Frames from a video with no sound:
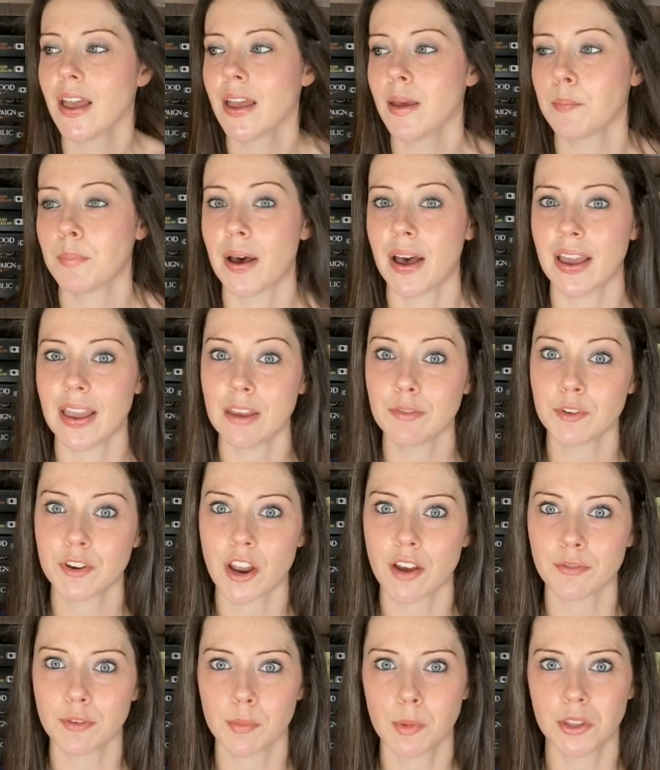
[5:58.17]
But if you're not
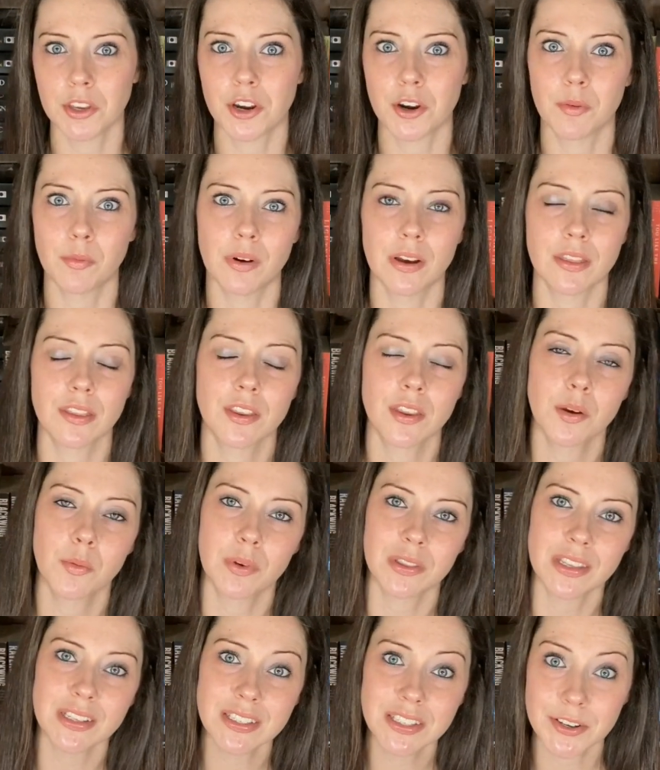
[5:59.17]
familiar with what
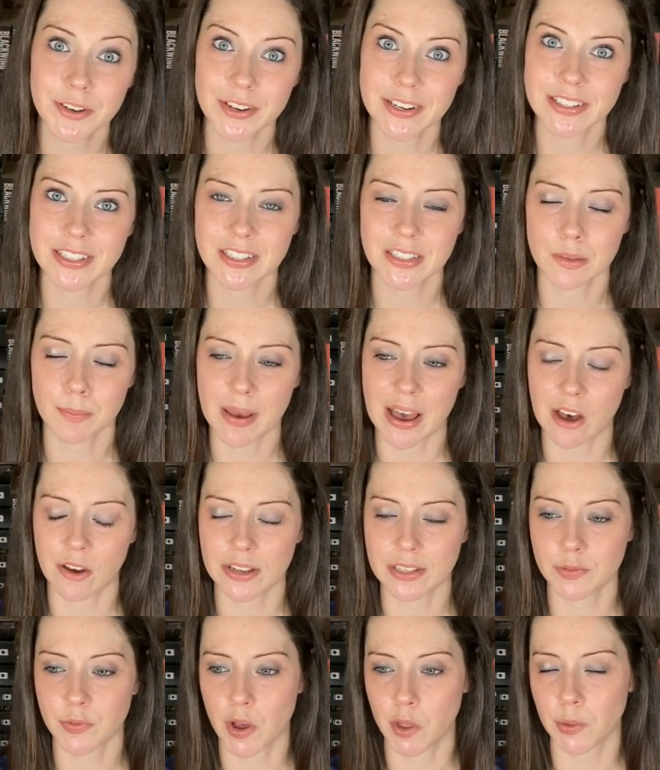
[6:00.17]
this series is about, it's
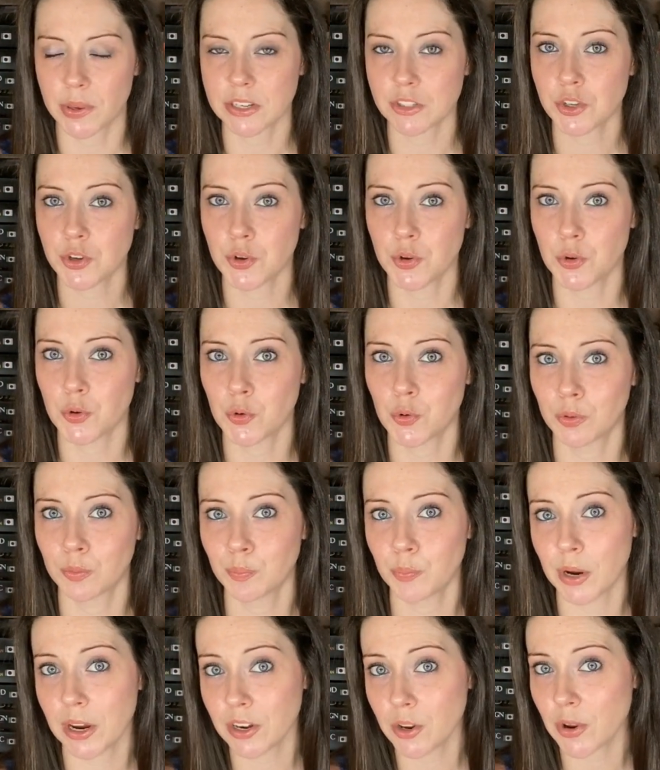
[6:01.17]
following 2
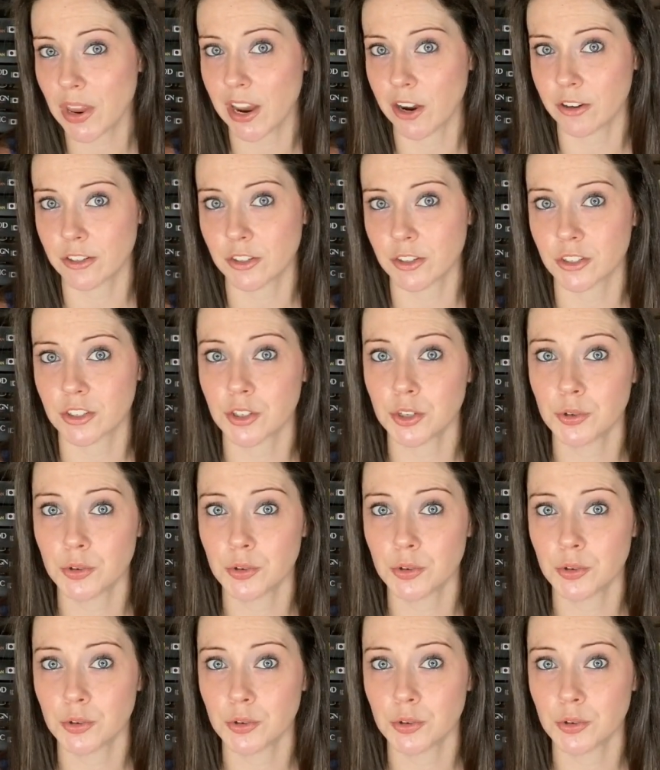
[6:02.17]
brand new characters, 2